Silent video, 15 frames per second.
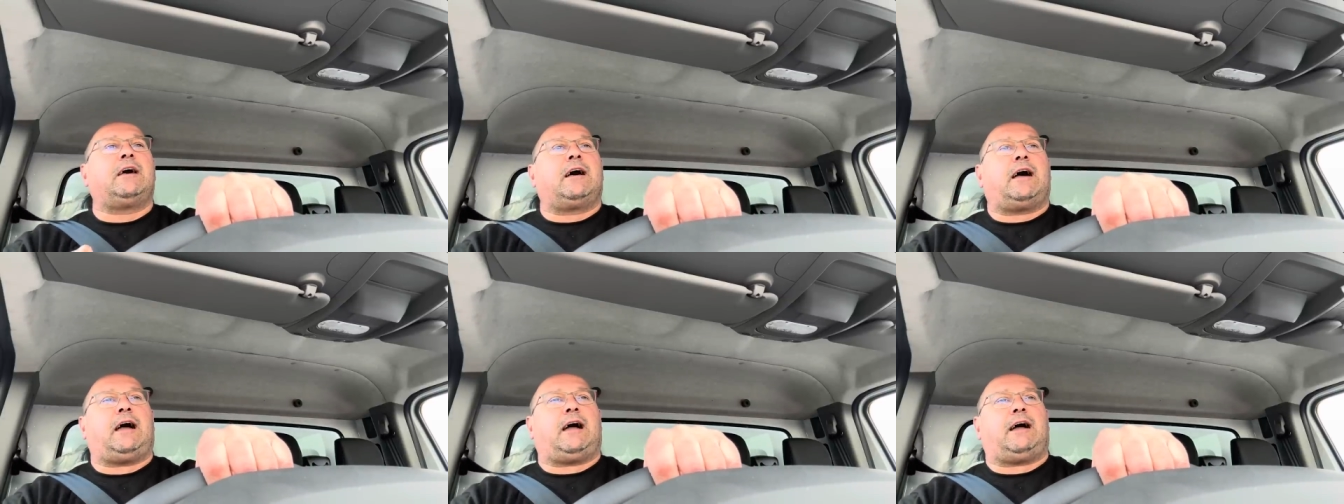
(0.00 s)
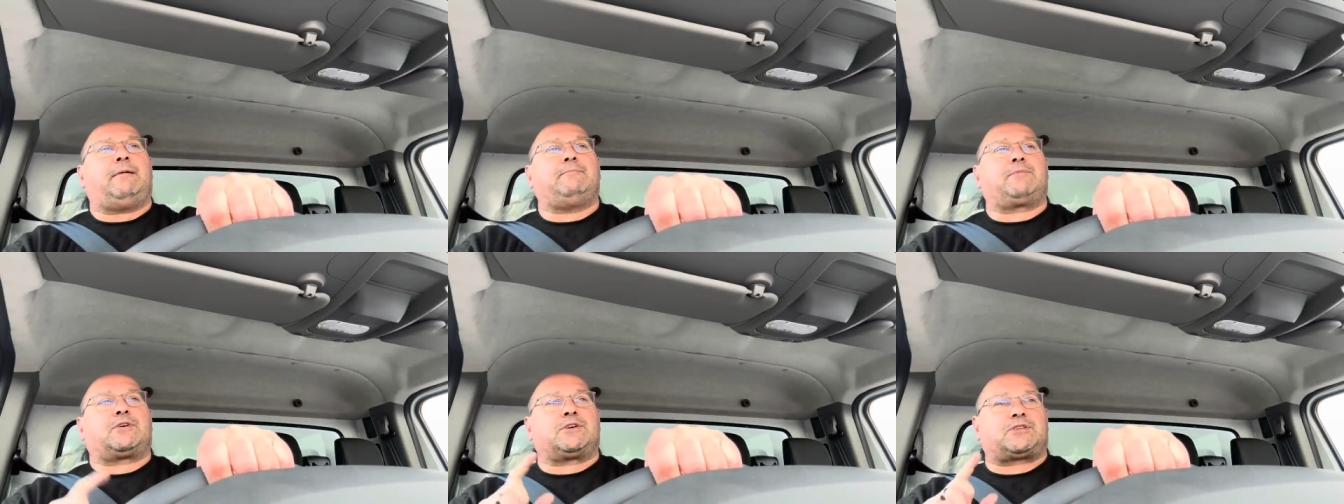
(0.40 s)

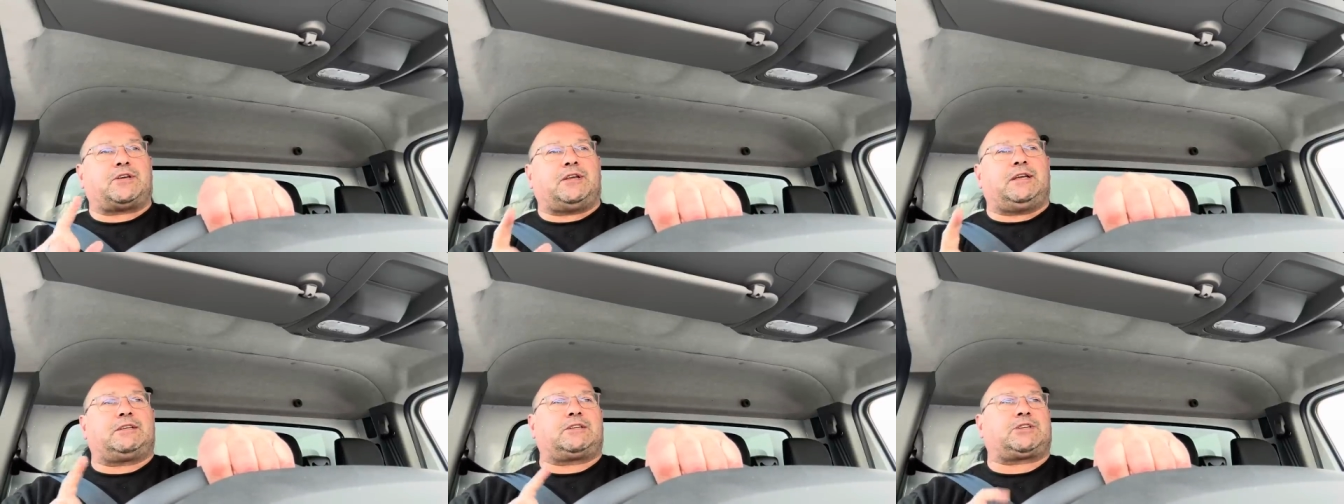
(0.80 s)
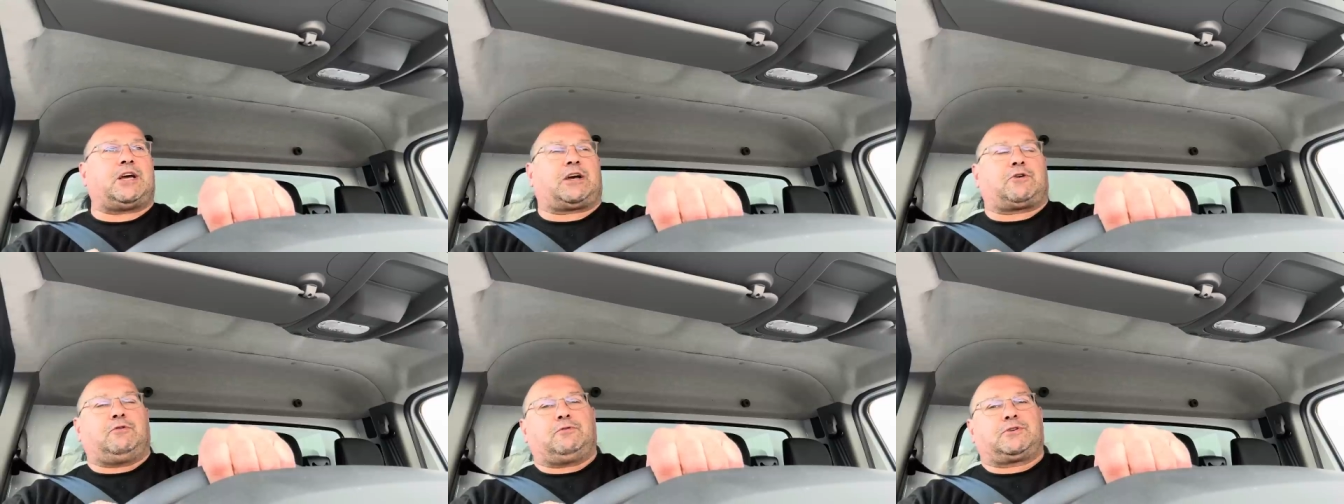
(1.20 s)
Because um, I need to
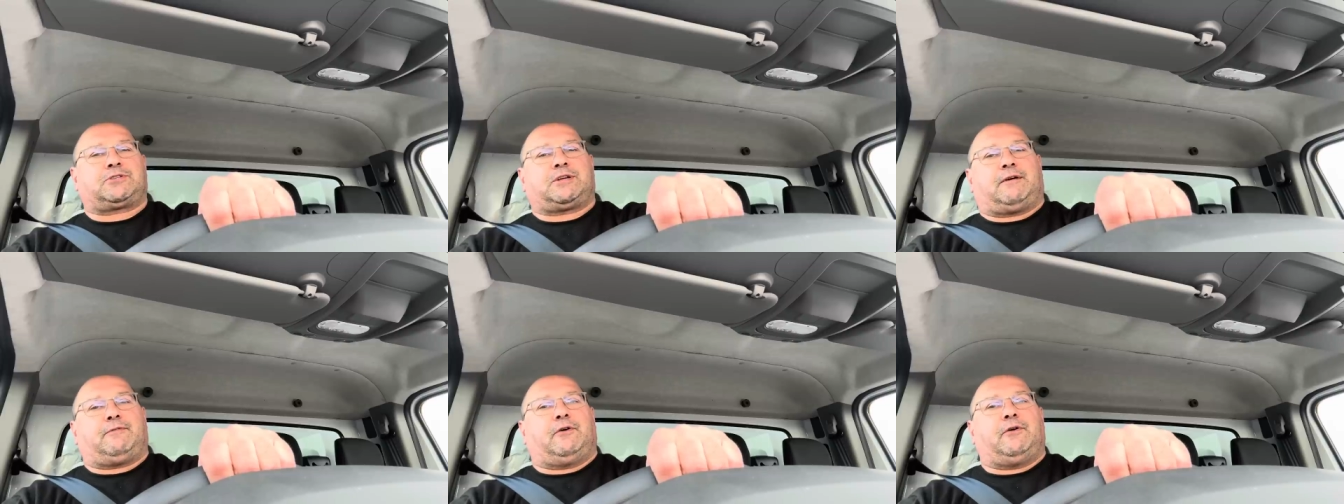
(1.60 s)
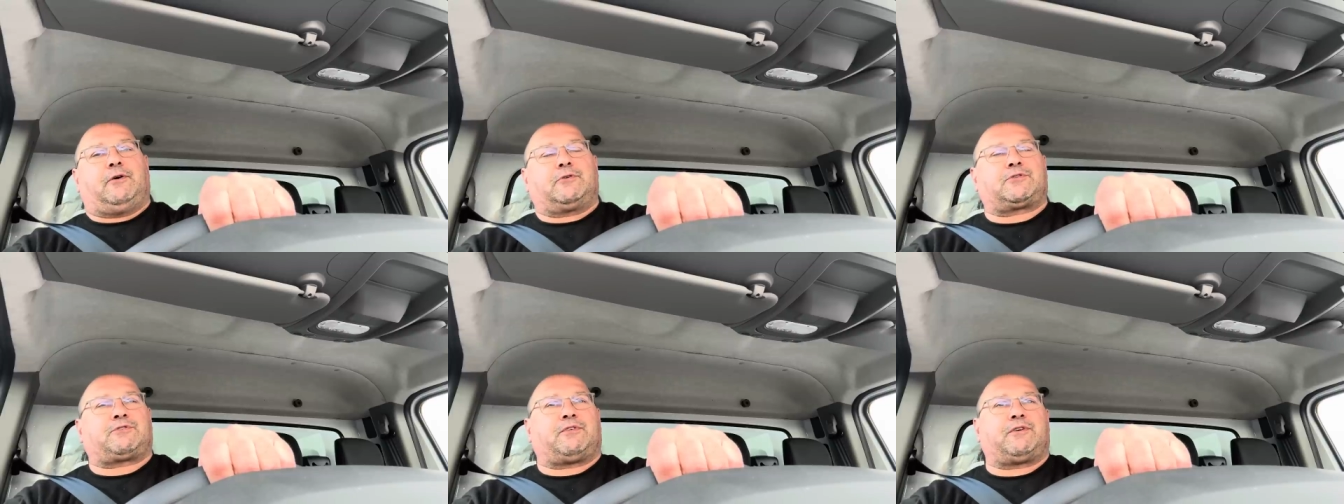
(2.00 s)
check all the stuff on
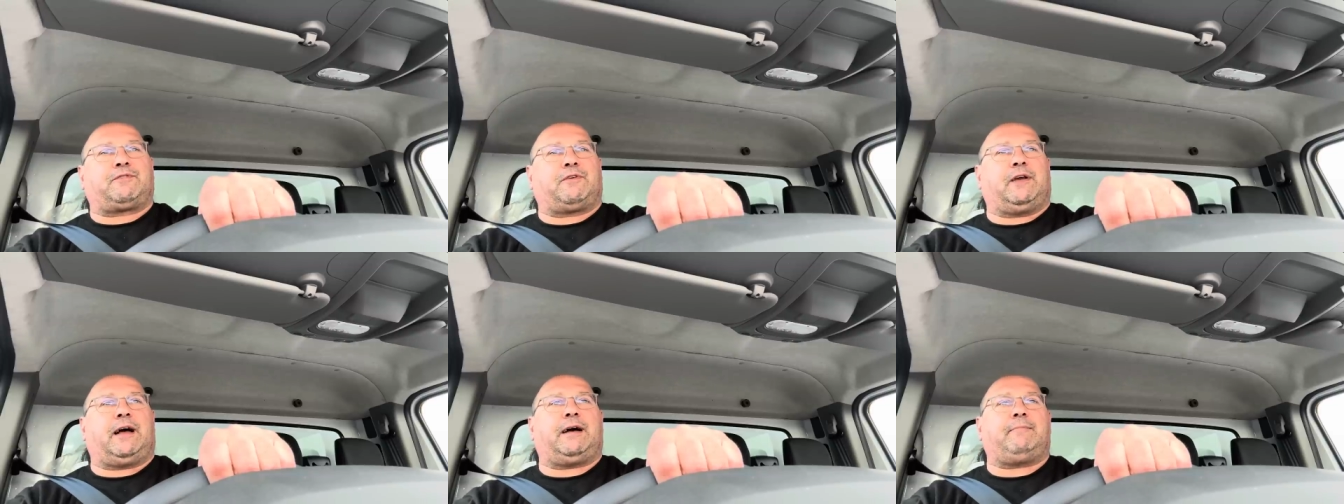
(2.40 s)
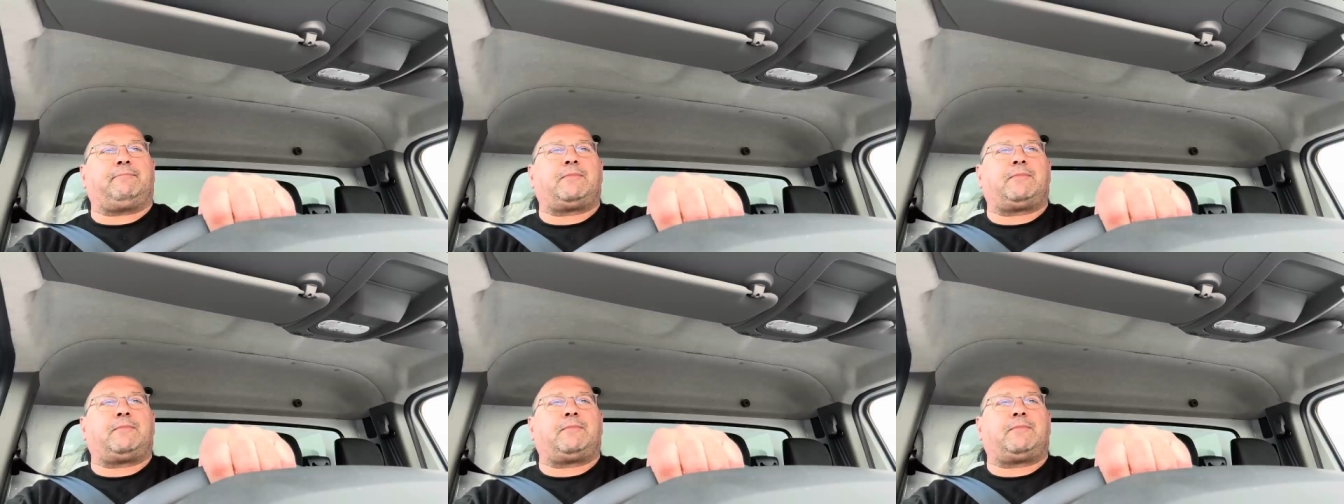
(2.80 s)
Oxford for that.